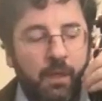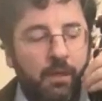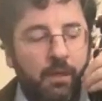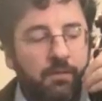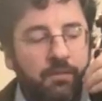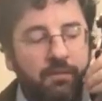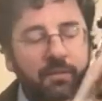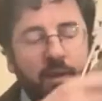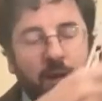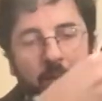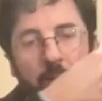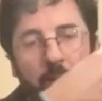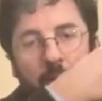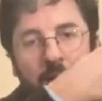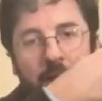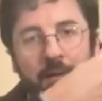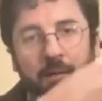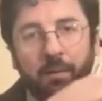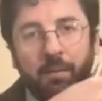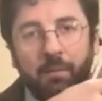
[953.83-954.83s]

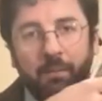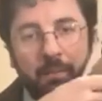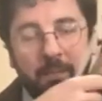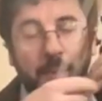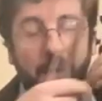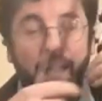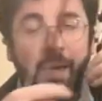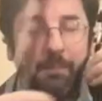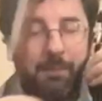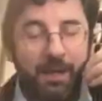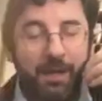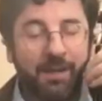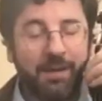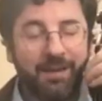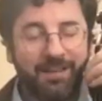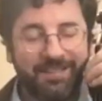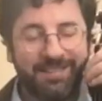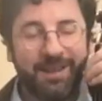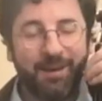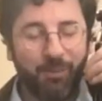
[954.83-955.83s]
somewhat
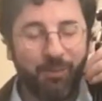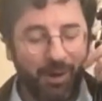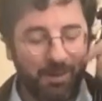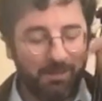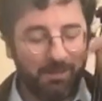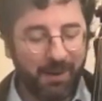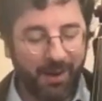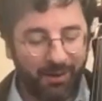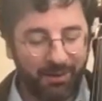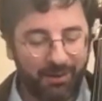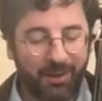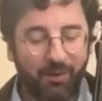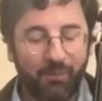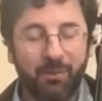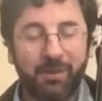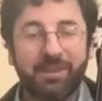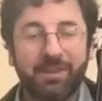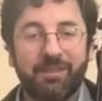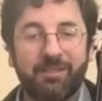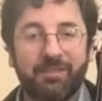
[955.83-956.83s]
parallel
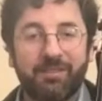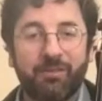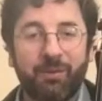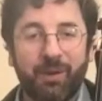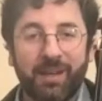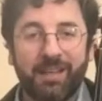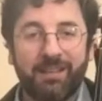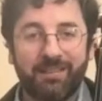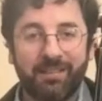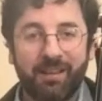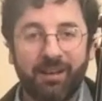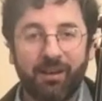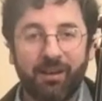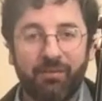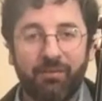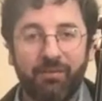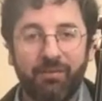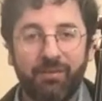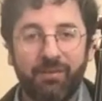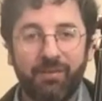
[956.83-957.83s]
with the string
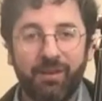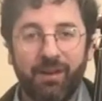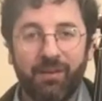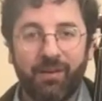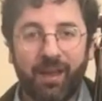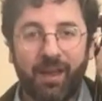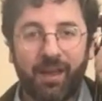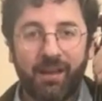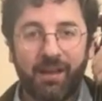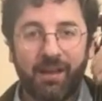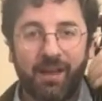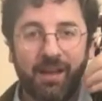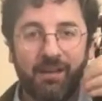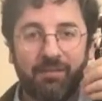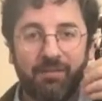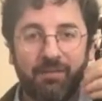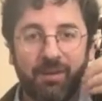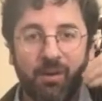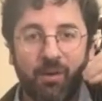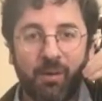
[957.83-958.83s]
itself. Okay, kind
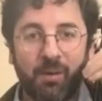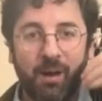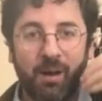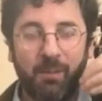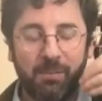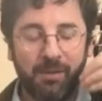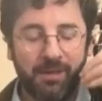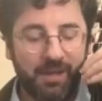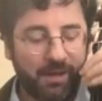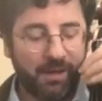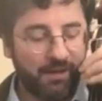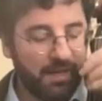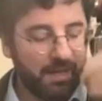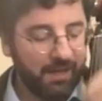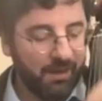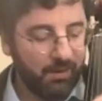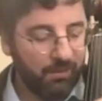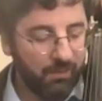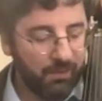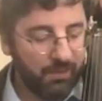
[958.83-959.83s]
of going up and down.
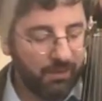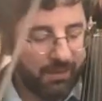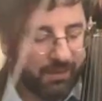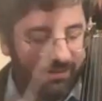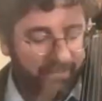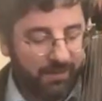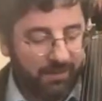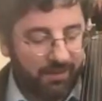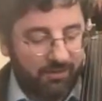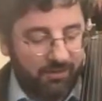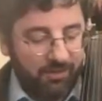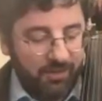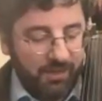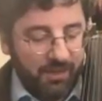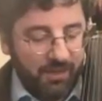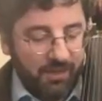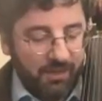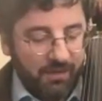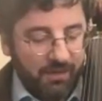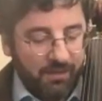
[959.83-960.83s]
When you get to the
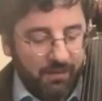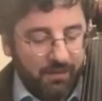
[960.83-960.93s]
G,